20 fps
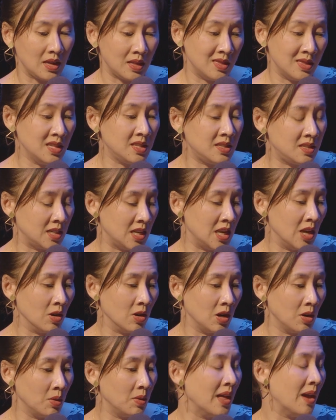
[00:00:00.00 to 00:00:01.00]
in this
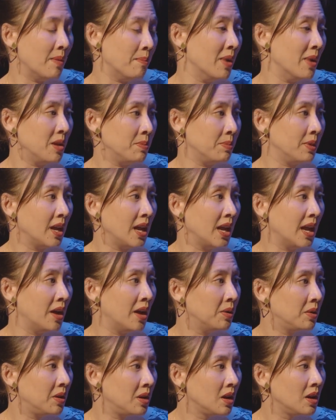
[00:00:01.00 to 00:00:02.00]
scenario, that might play
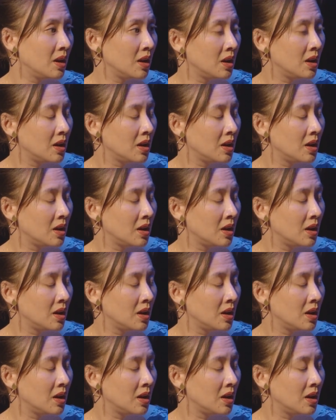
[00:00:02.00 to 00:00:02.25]
out.